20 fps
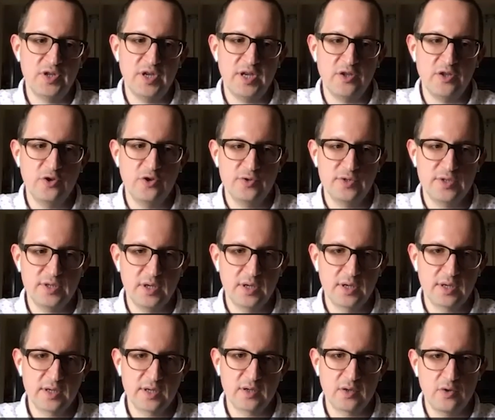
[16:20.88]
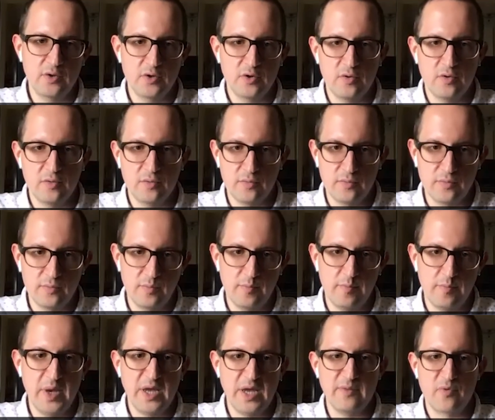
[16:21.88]
and using, you know,
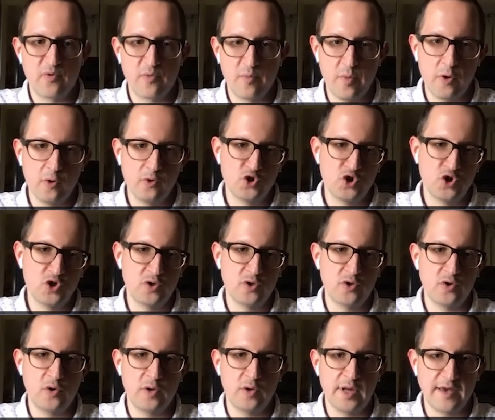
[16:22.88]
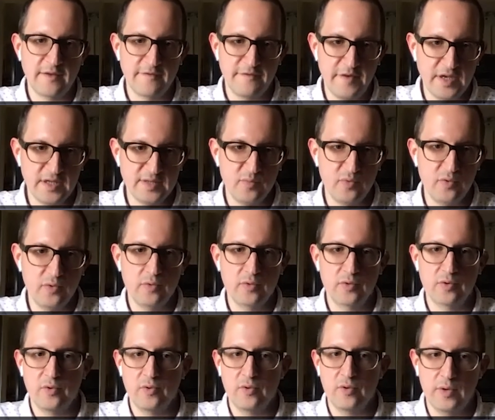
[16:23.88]
paid promotion or like Facebook
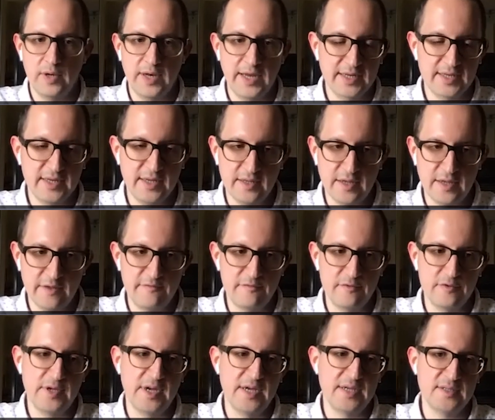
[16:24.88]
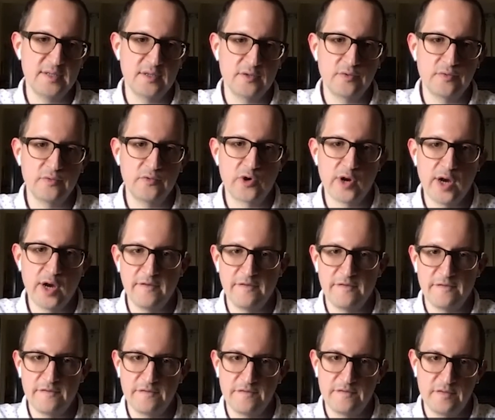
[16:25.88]
or LinkedIn advertising to drive
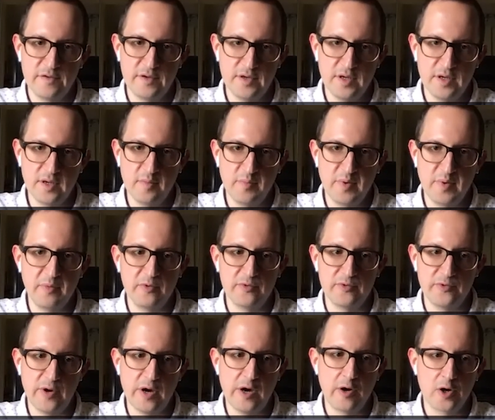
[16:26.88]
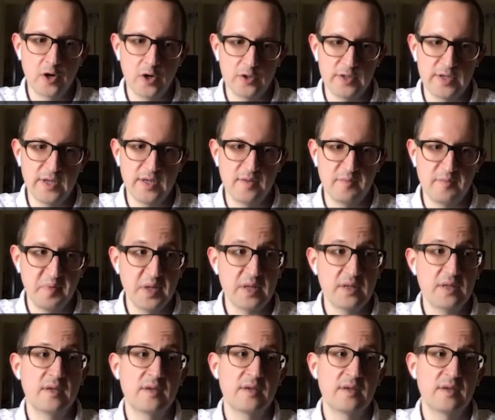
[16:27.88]
people to our content. But